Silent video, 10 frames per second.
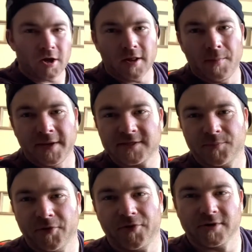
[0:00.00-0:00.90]
I'll let Mason
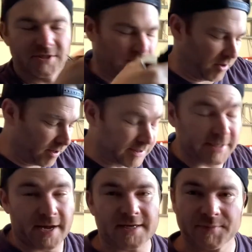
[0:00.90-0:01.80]
put those somewhere. He's
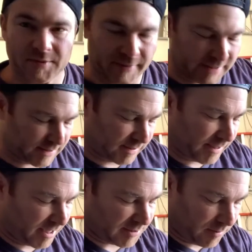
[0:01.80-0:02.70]
the expert. Mason's the
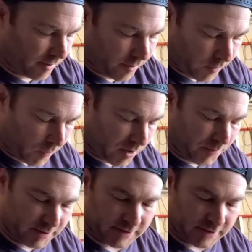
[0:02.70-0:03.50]
expert on knowing where to put